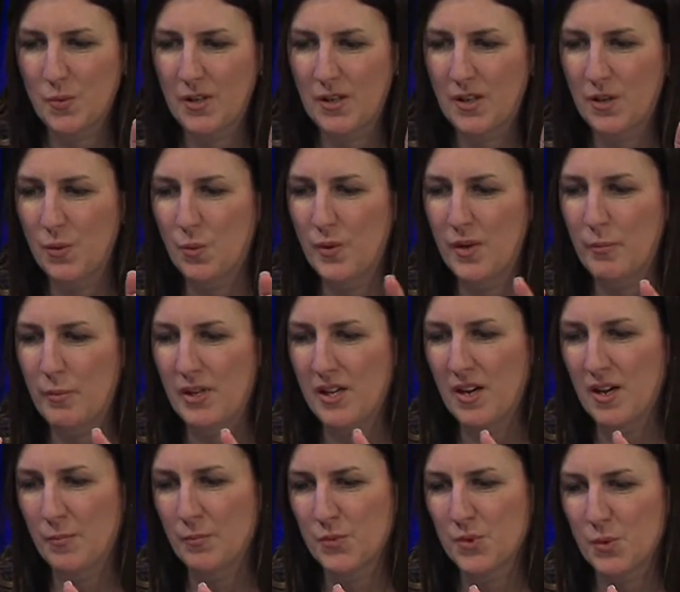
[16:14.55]
you know, we
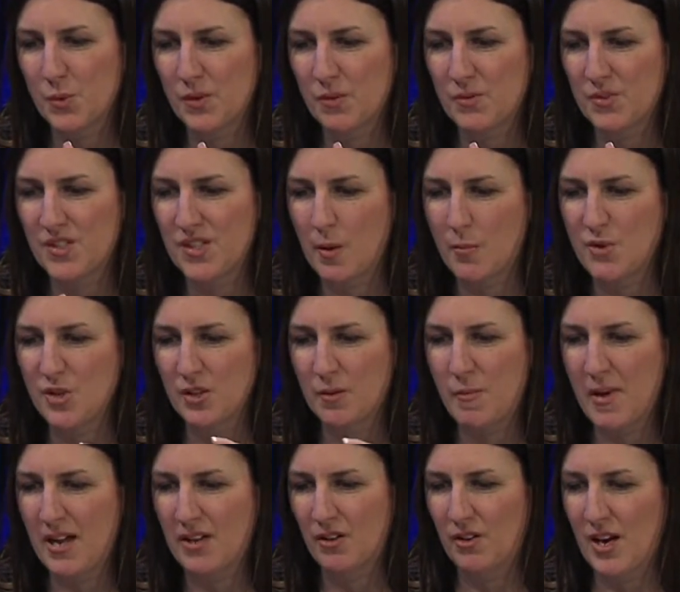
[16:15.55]
become sort of subject matter